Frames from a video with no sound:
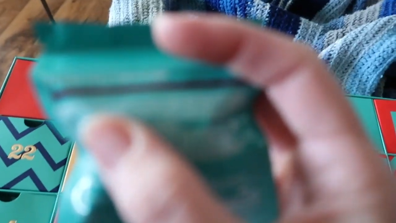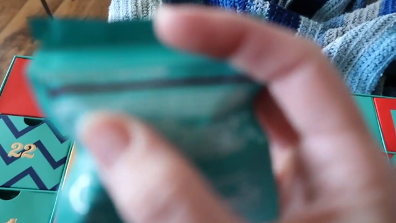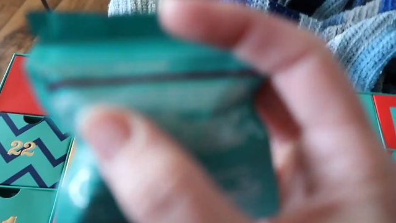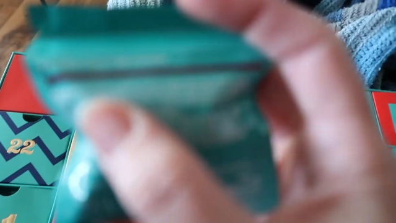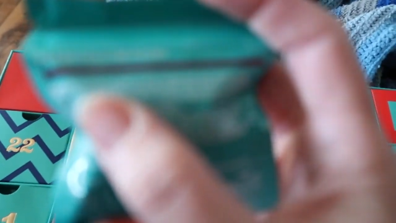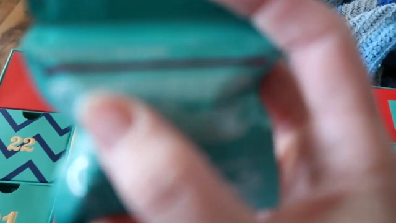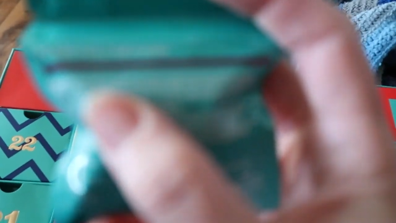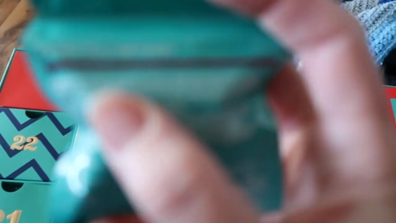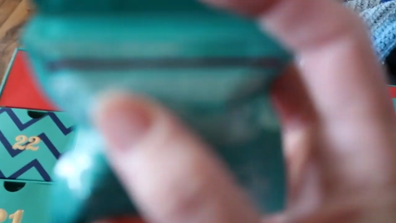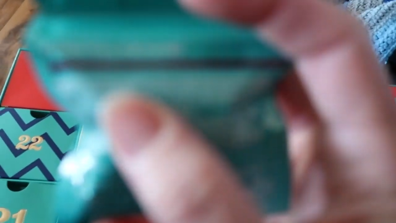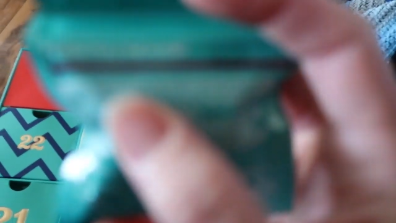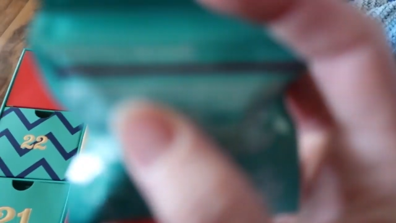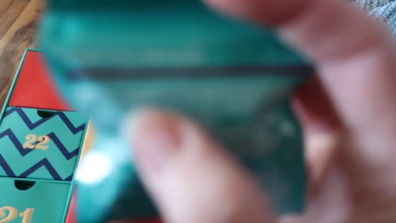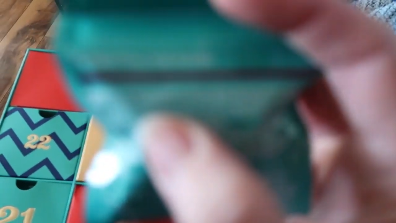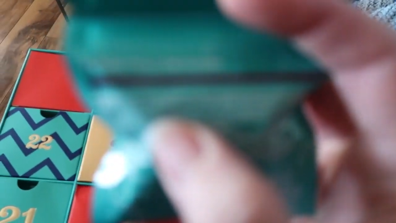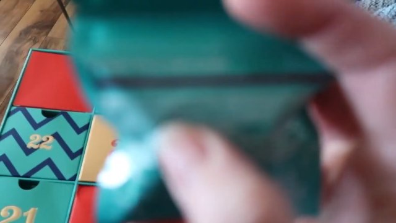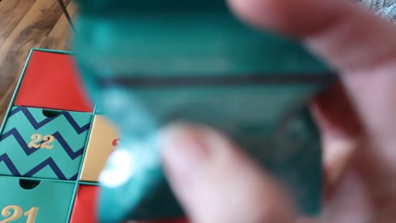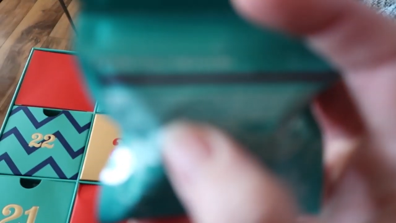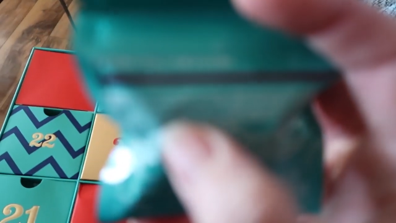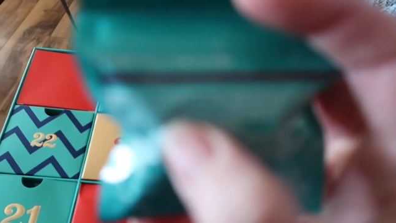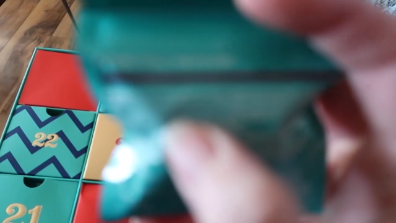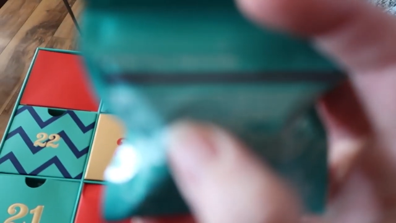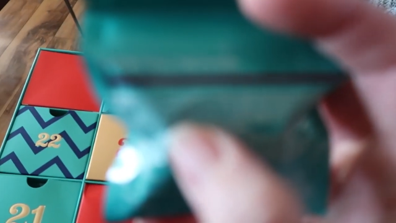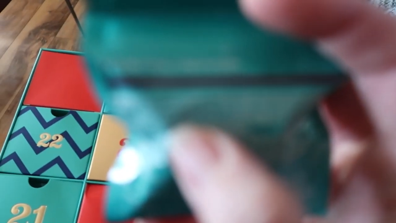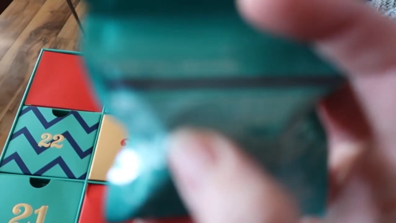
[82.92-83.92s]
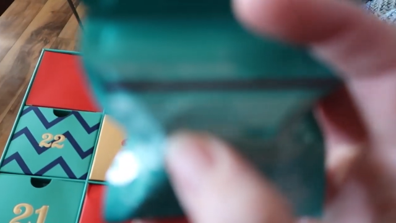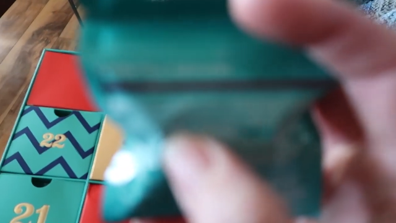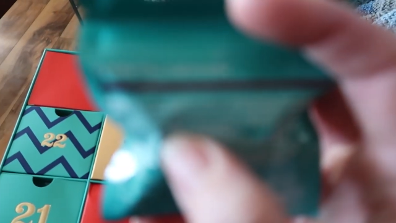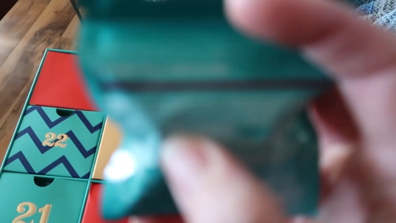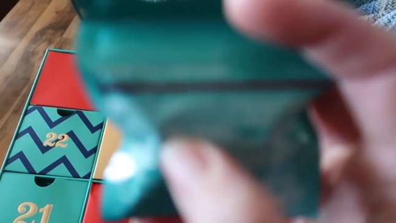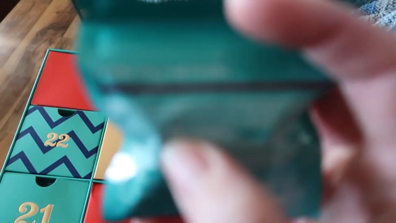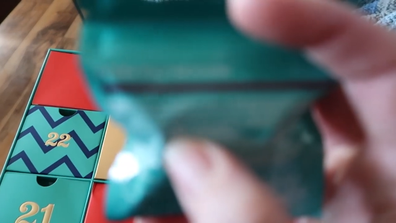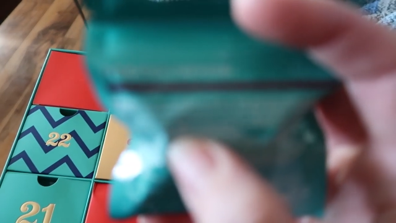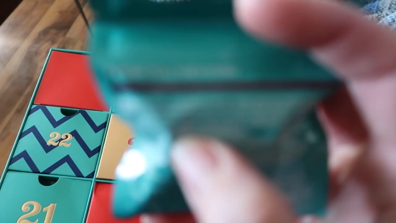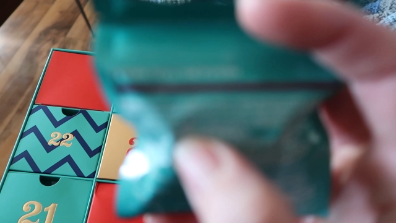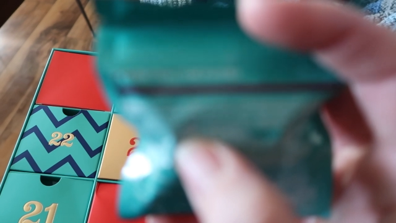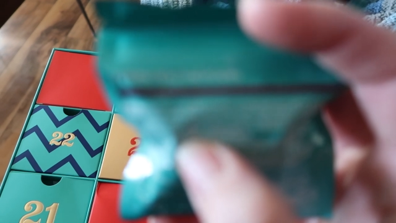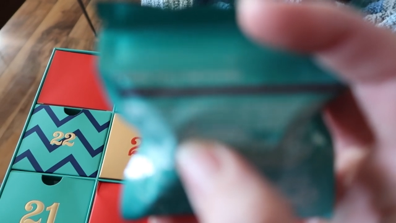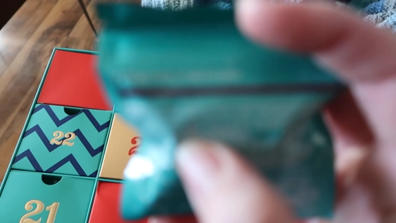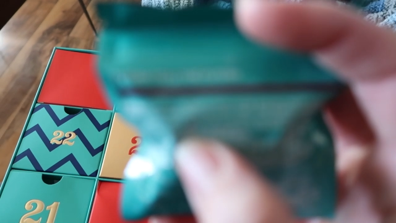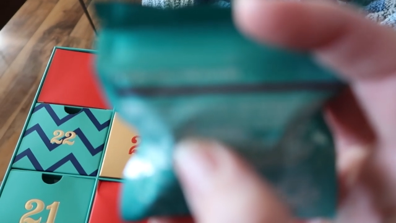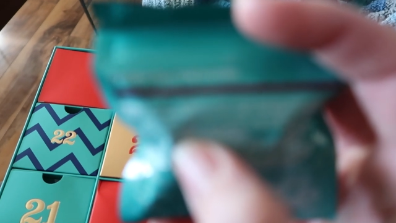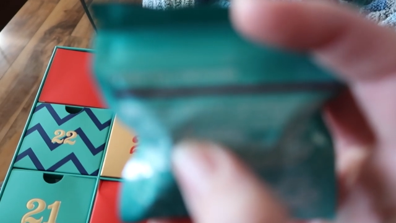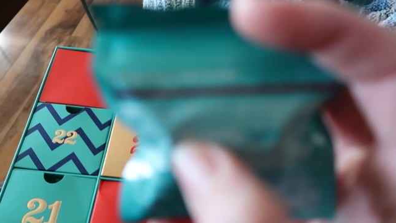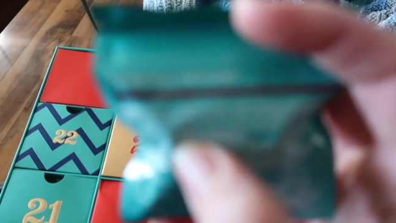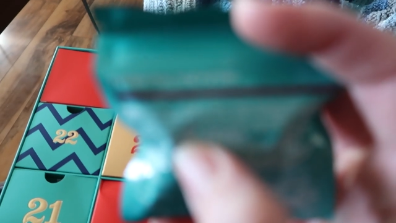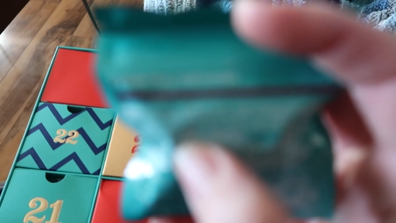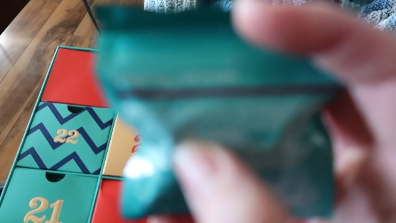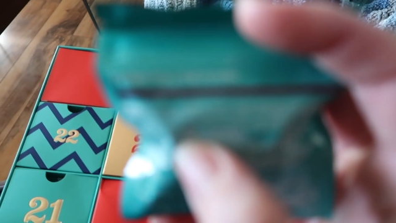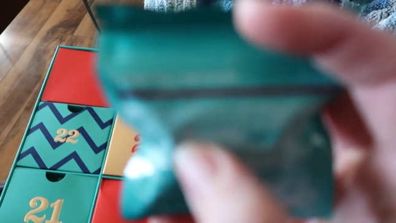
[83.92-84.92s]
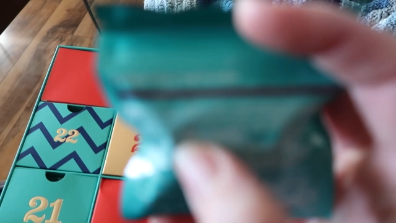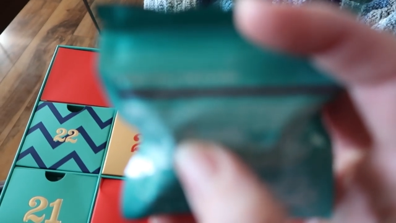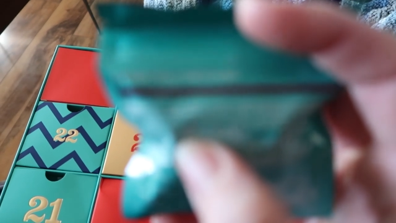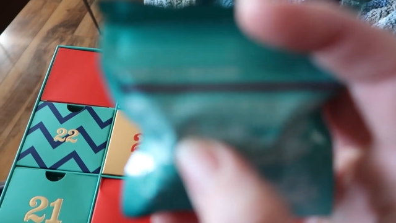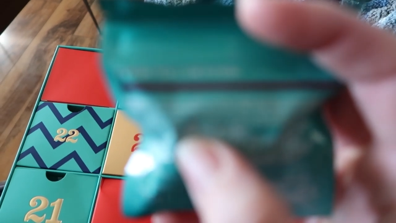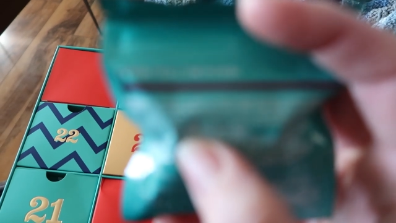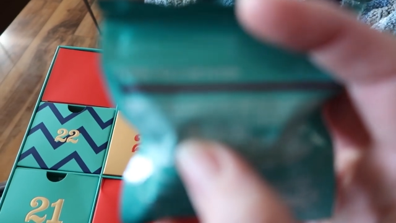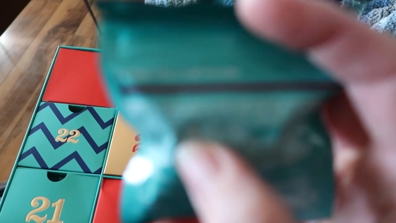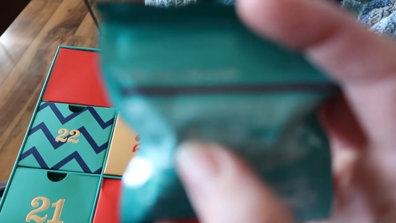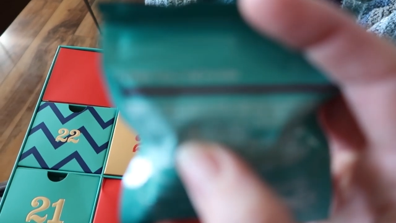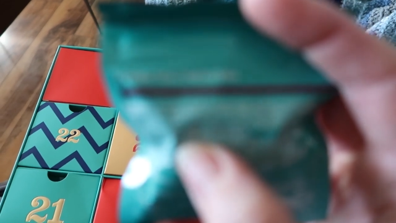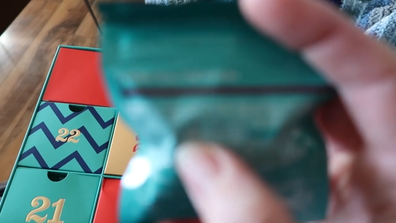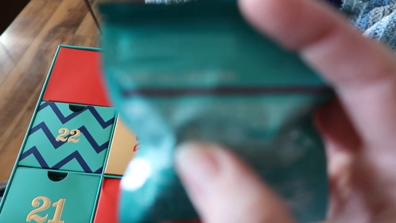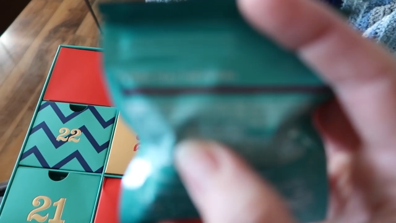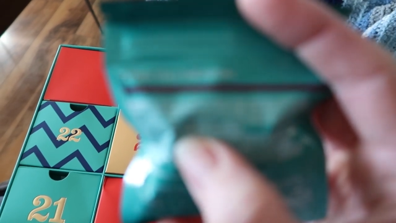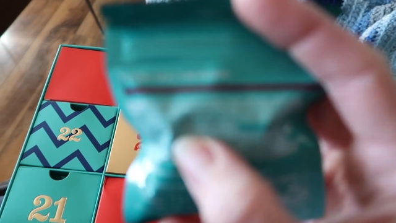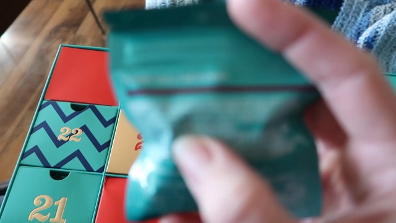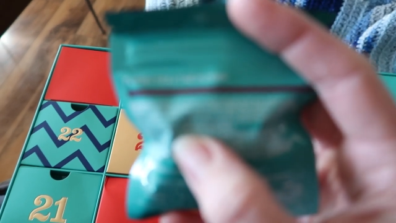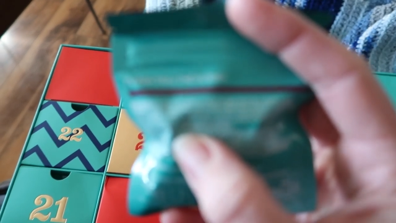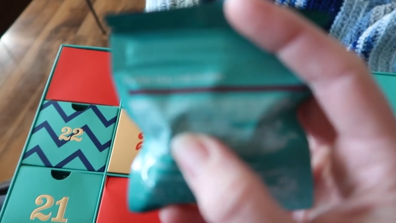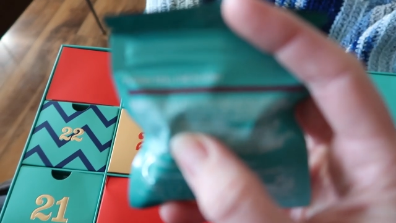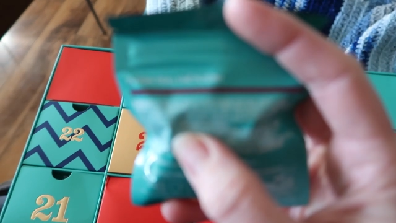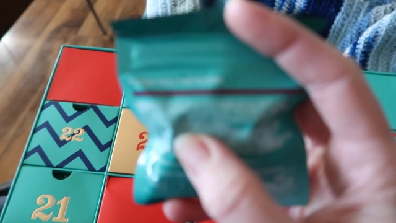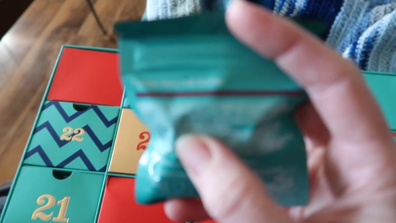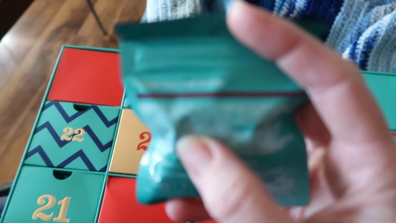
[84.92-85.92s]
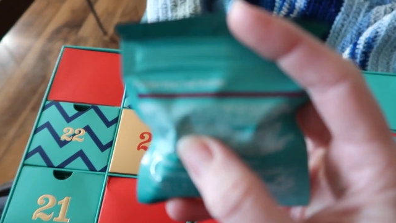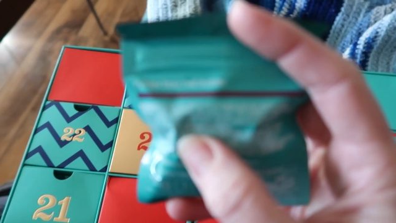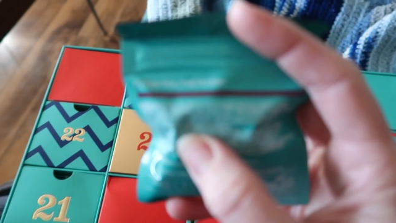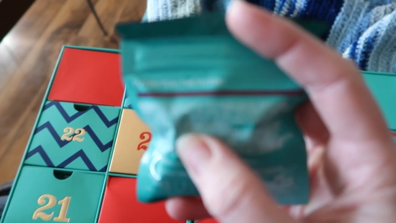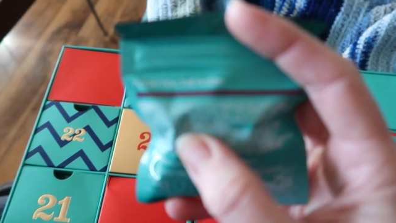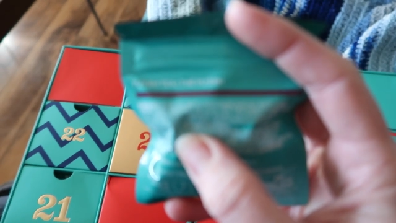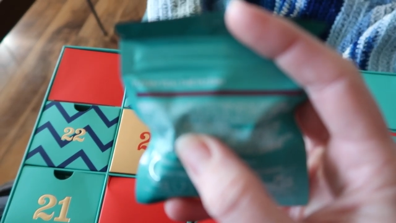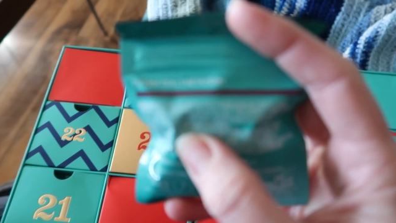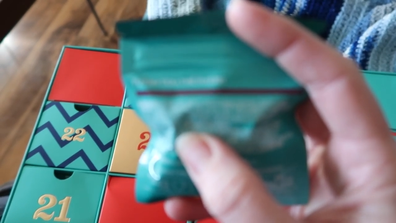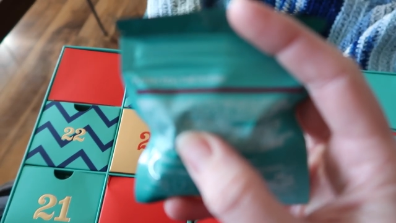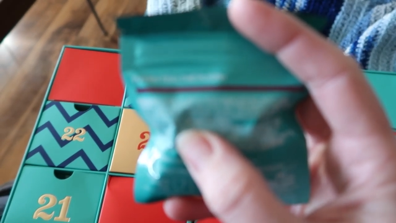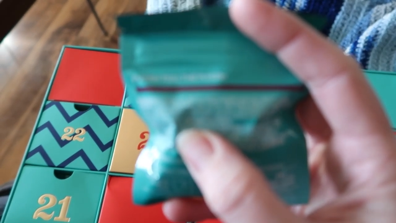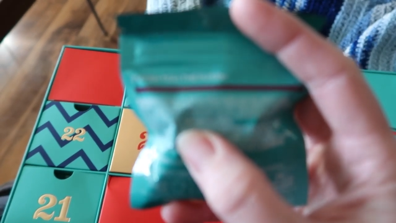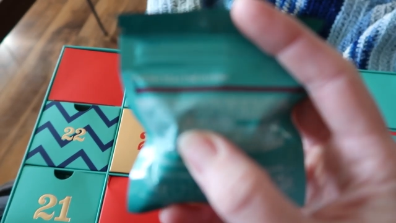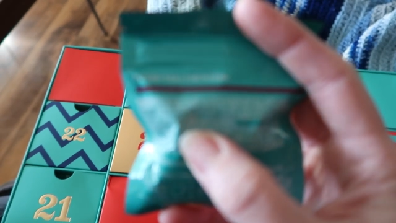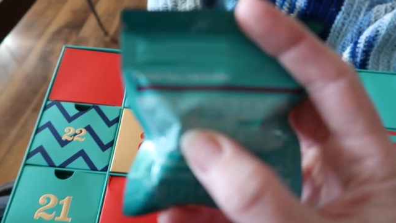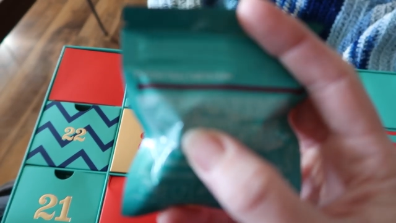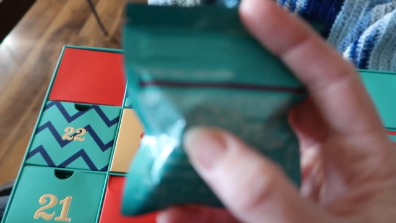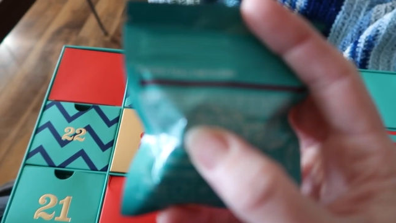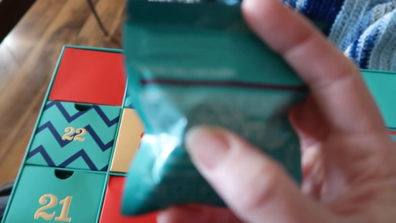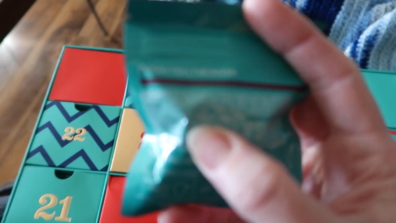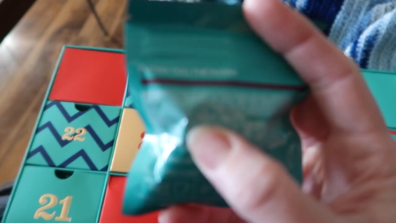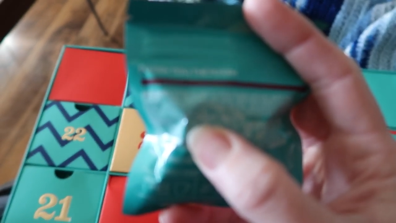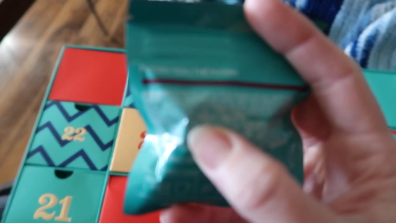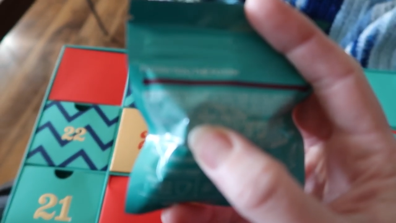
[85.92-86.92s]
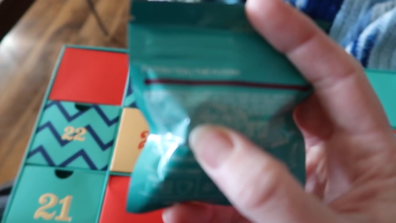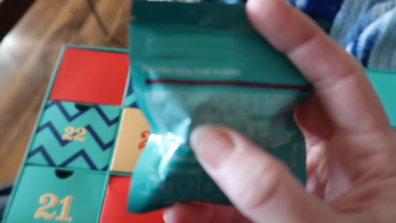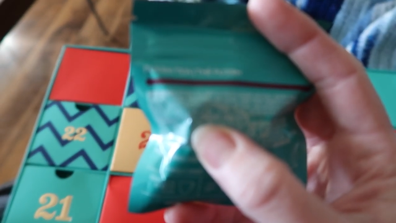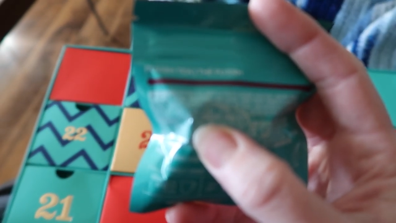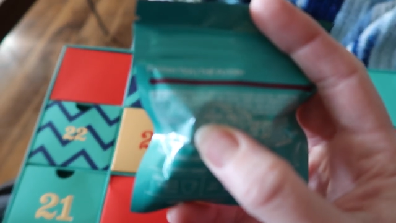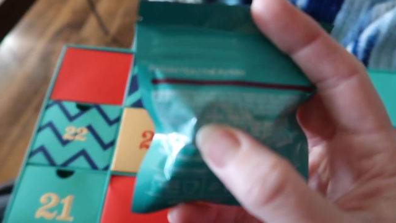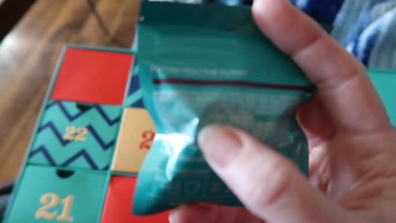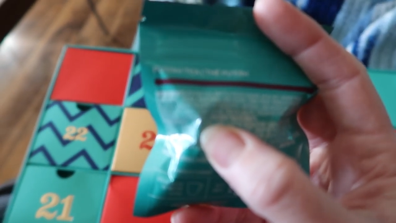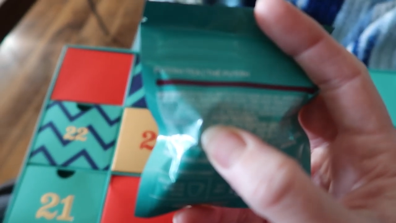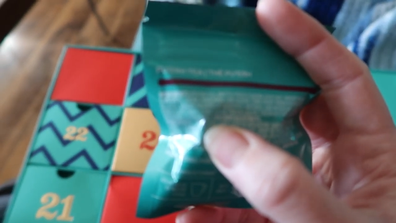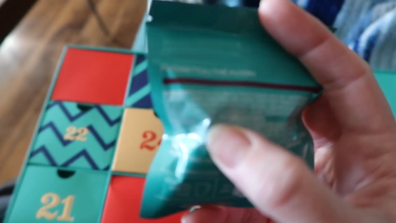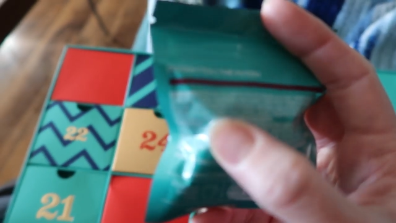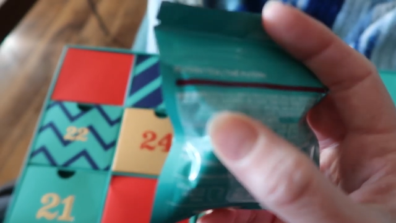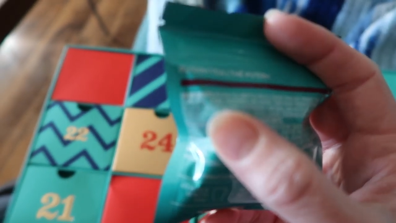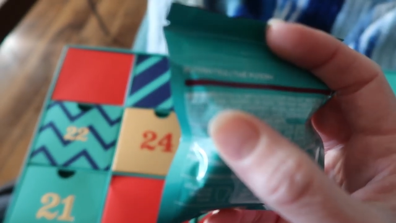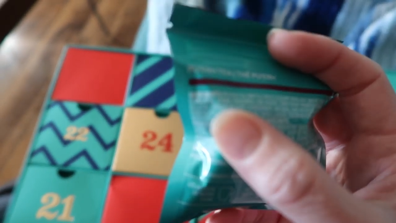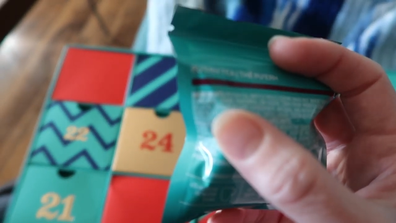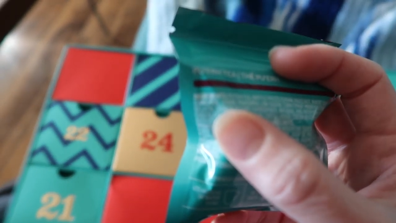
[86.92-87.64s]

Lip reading: [unreadable: no face in view]